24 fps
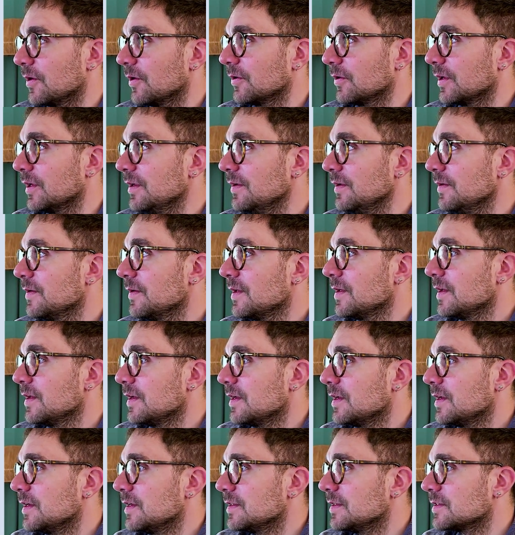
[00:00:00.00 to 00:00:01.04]
Okay,
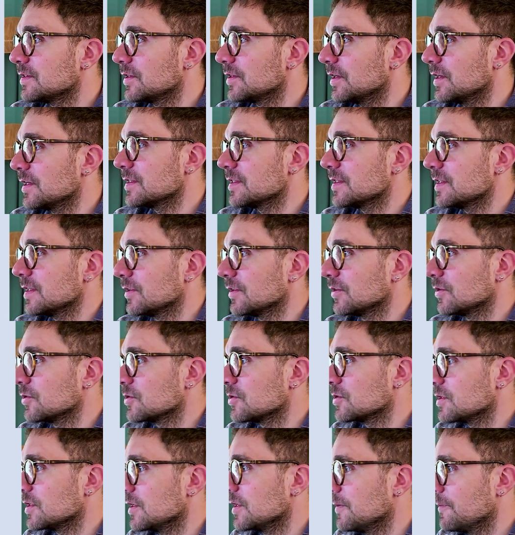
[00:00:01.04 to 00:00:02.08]
interesting to
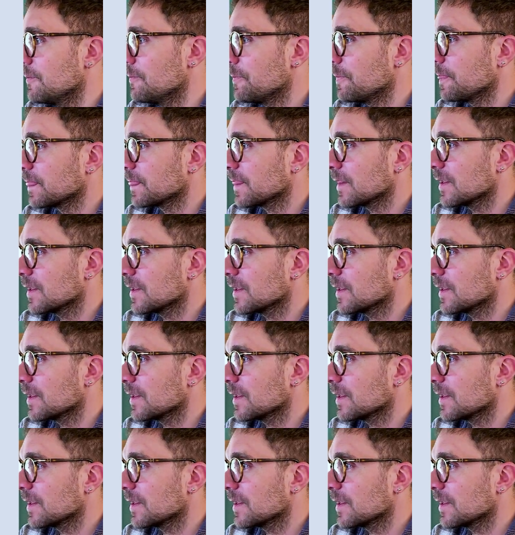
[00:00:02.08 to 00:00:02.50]
see